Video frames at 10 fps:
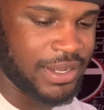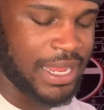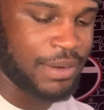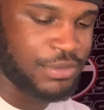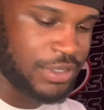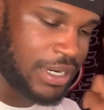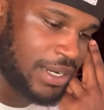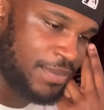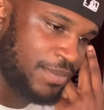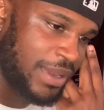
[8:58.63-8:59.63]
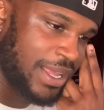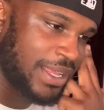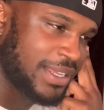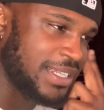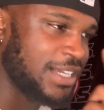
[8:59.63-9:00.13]
And I'm trying to
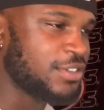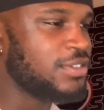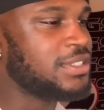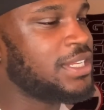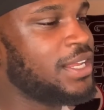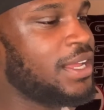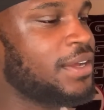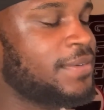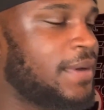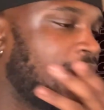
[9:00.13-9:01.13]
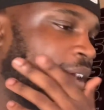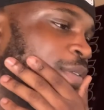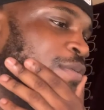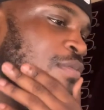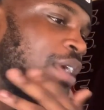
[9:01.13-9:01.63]
like because I was gonna say I
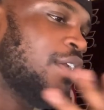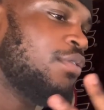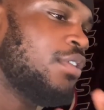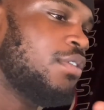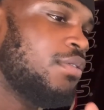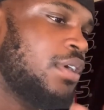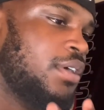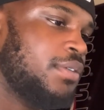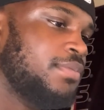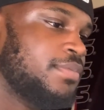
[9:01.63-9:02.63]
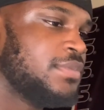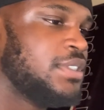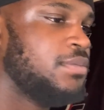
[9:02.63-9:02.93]
don't I don't know um